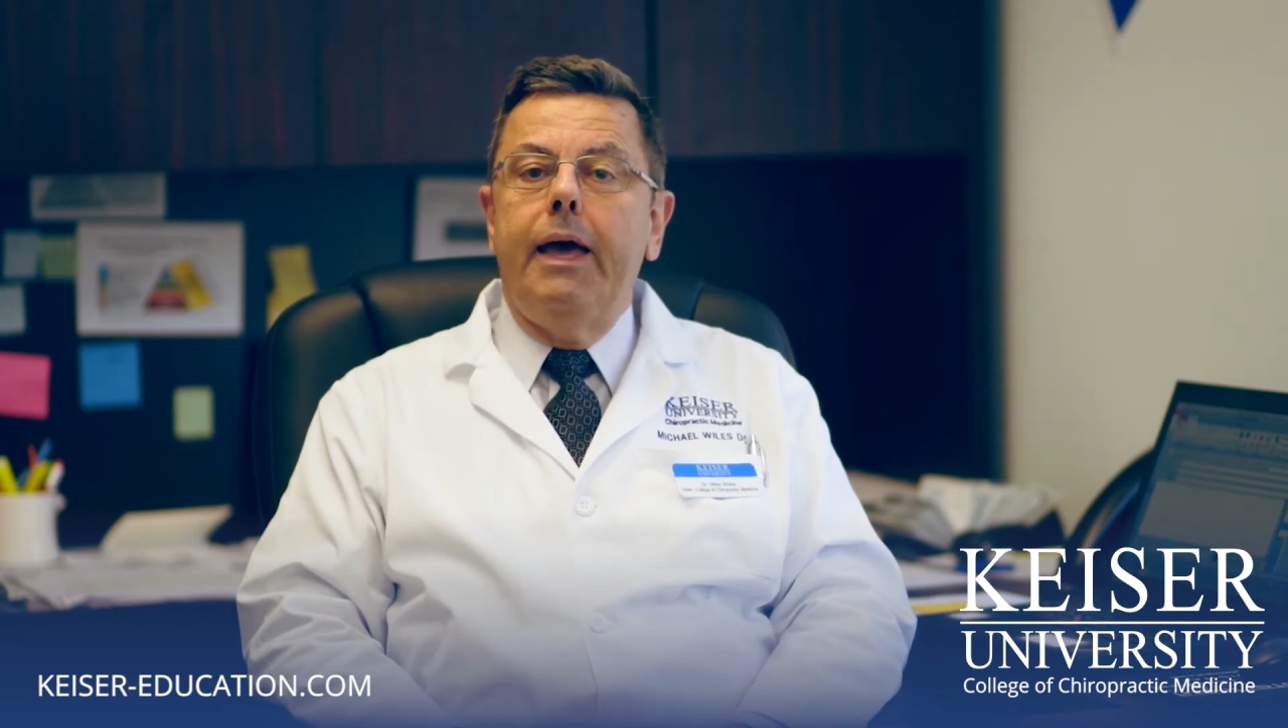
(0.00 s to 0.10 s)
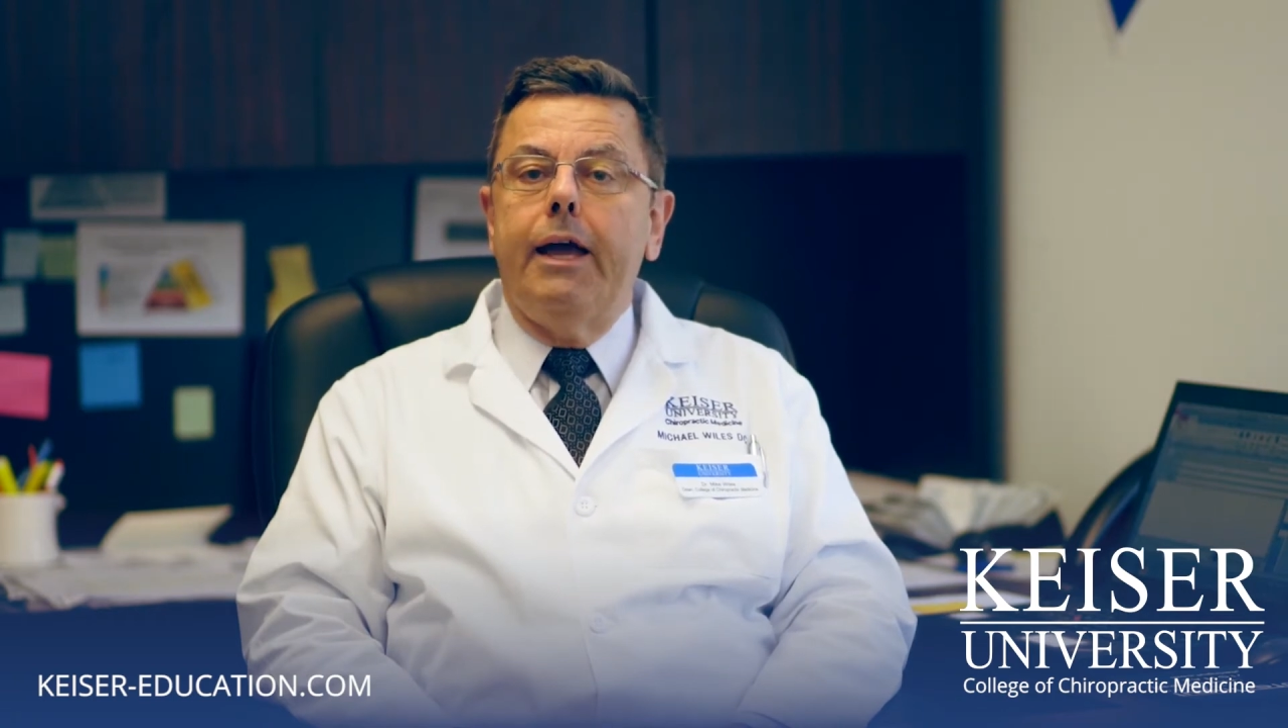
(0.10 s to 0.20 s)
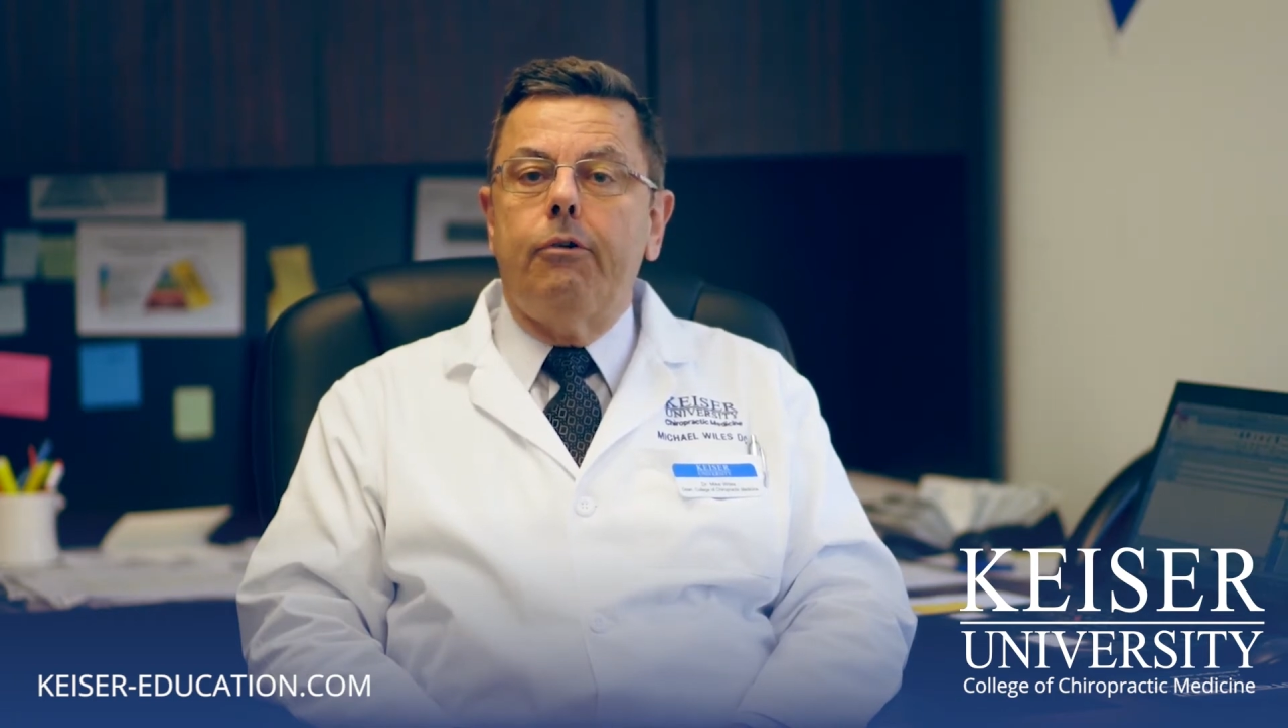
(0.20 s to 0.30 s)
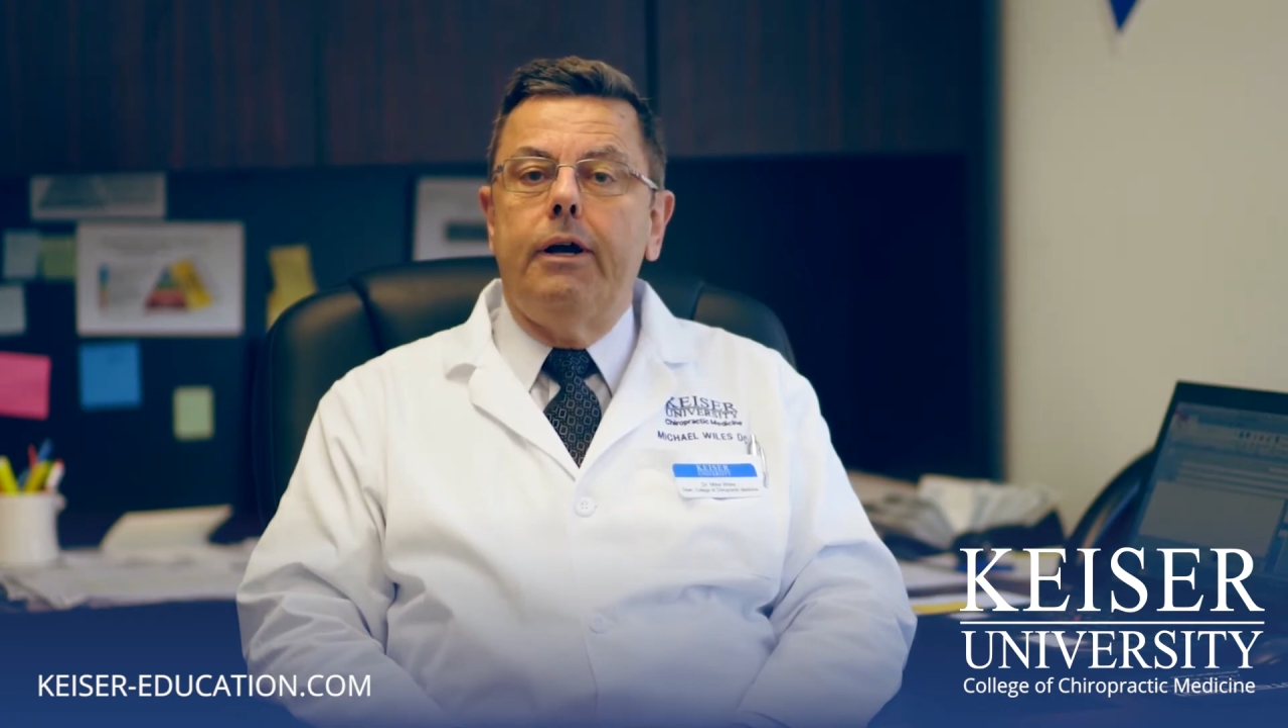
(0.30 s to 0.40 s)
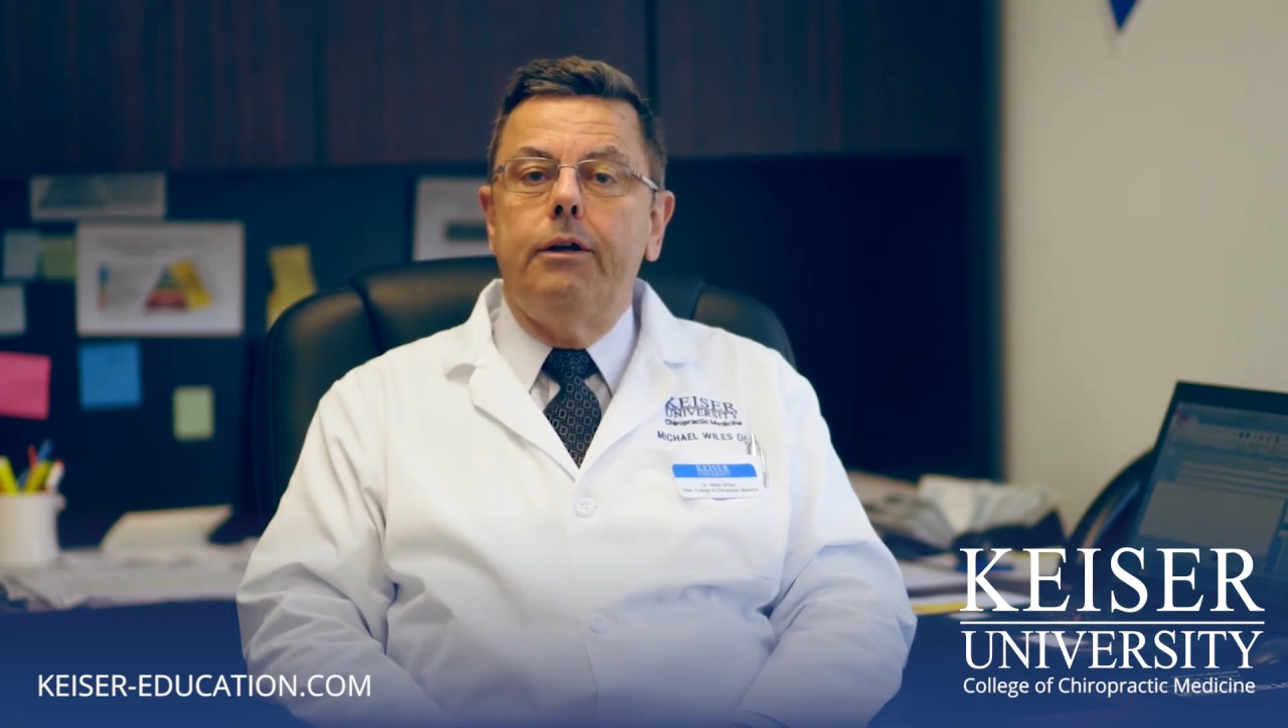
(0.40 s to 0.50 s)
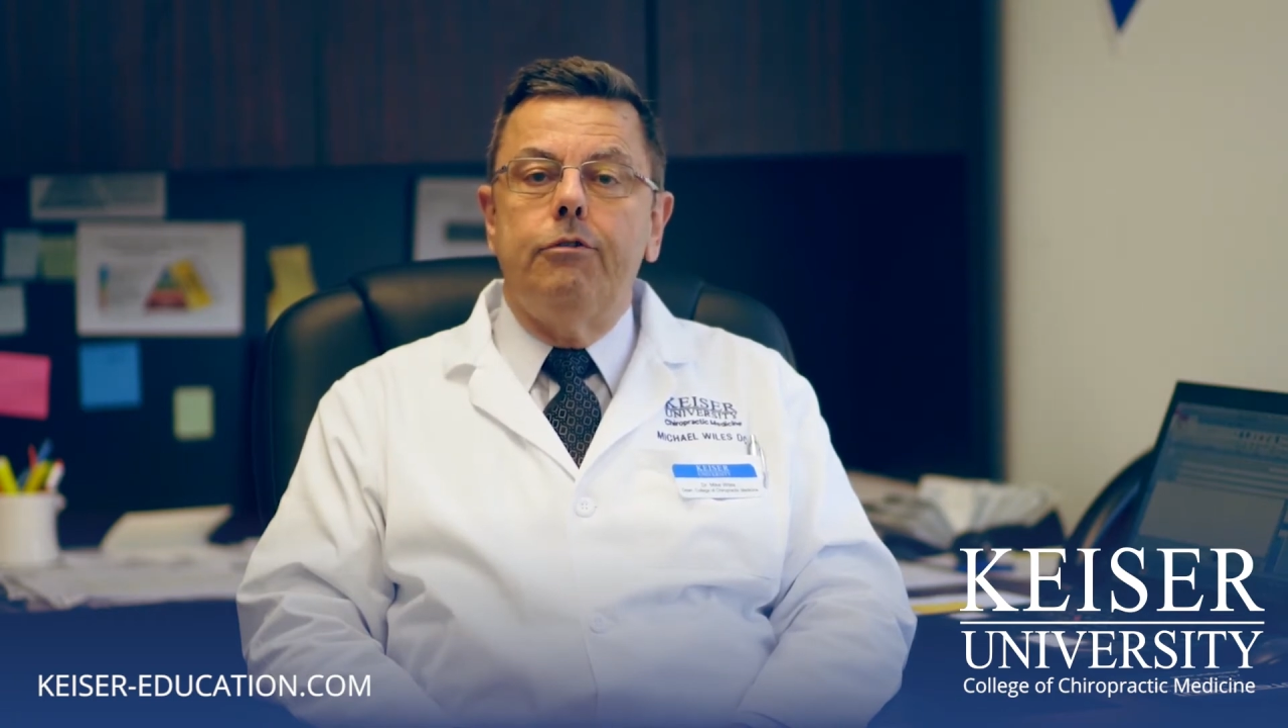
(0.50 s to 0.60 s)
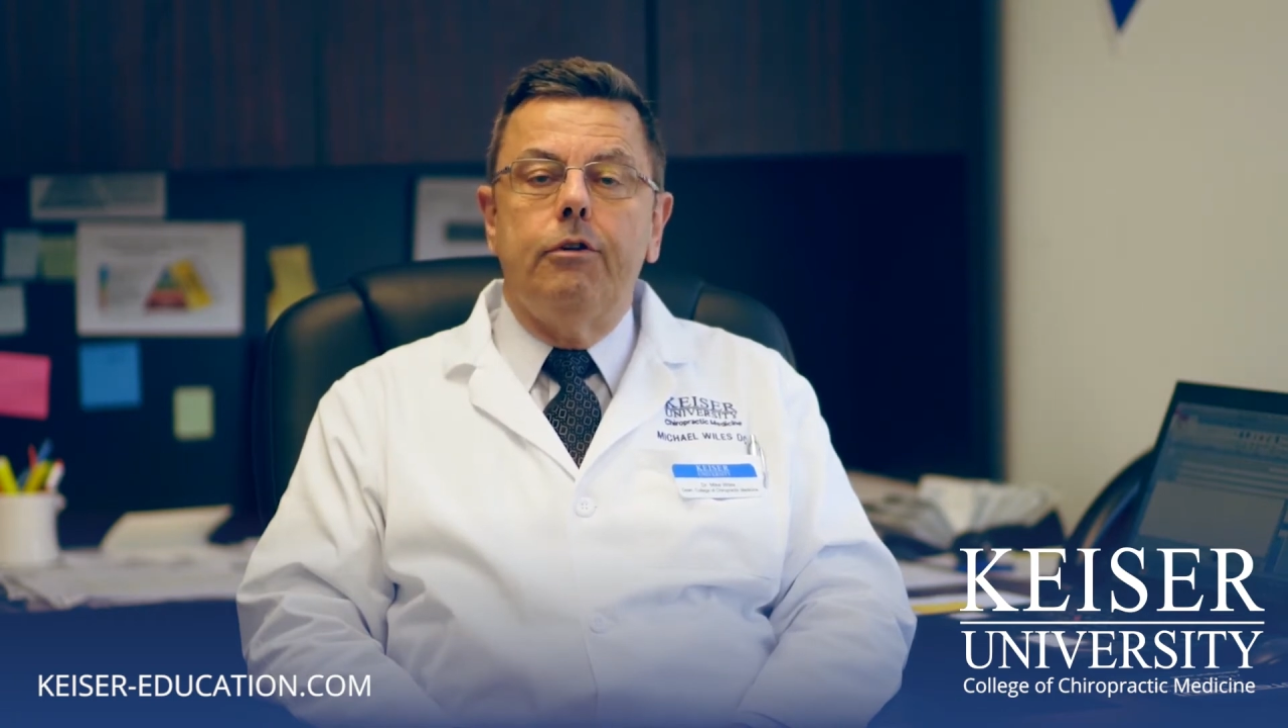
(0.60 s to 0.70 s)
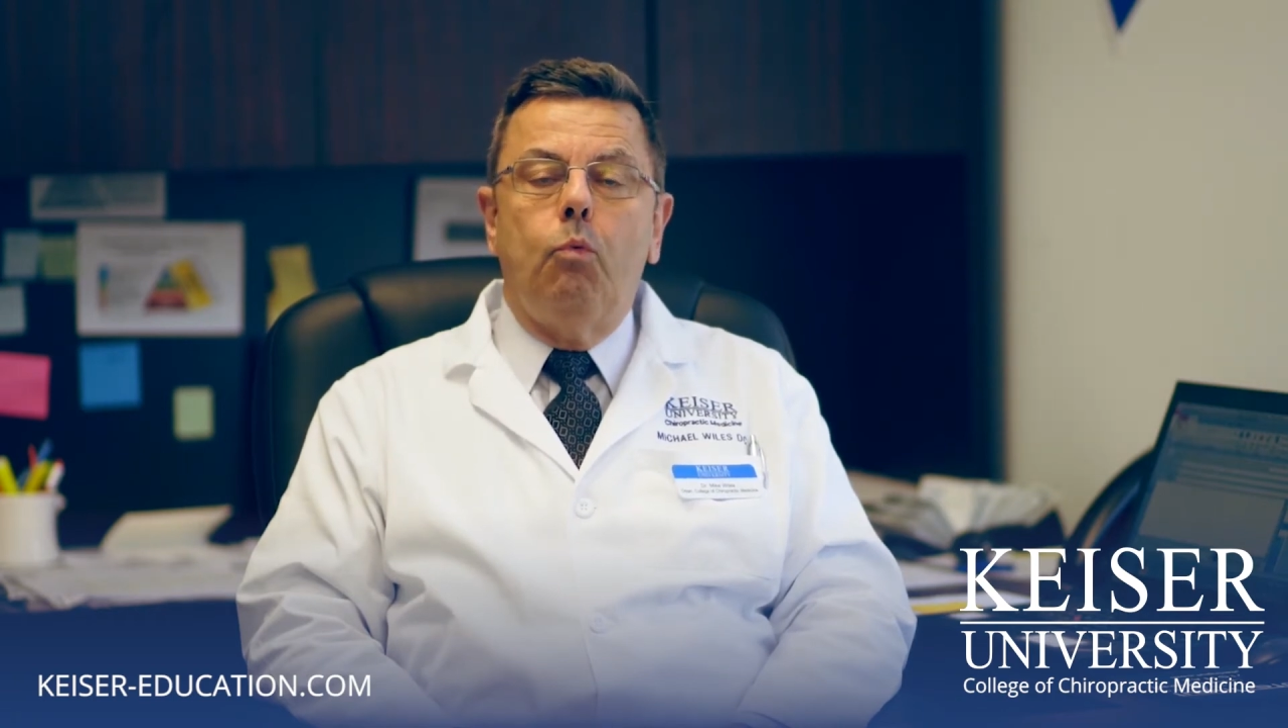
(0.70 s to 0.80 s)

backgrounds,